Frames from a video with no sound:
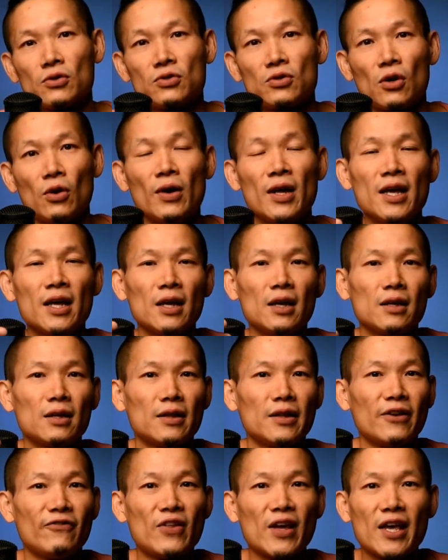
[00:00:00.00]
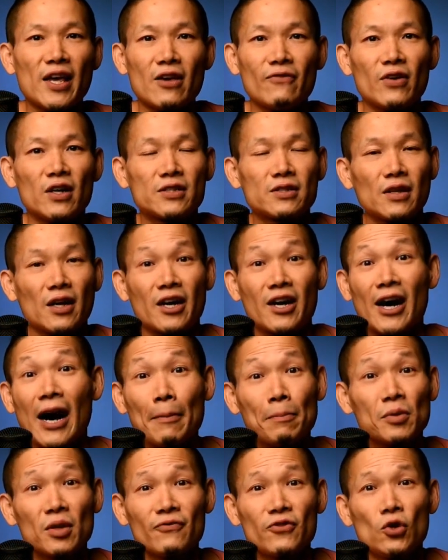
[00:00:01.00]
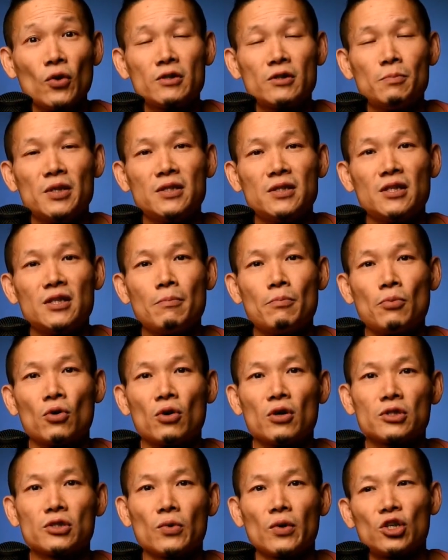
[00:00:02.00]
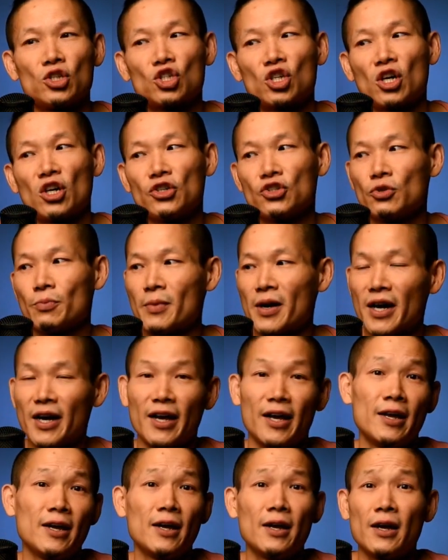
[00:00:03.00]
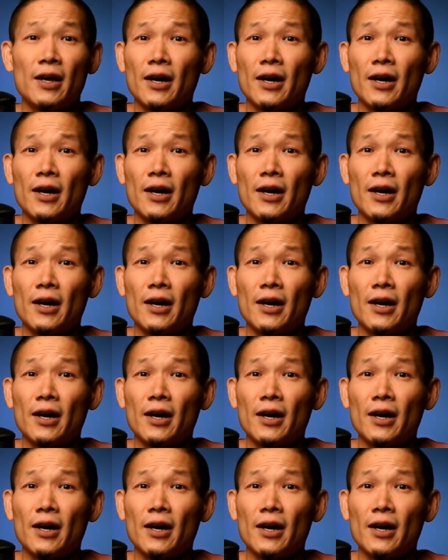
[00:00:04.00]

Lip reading: So if they gave us a couple of USB-C ports so I could charge my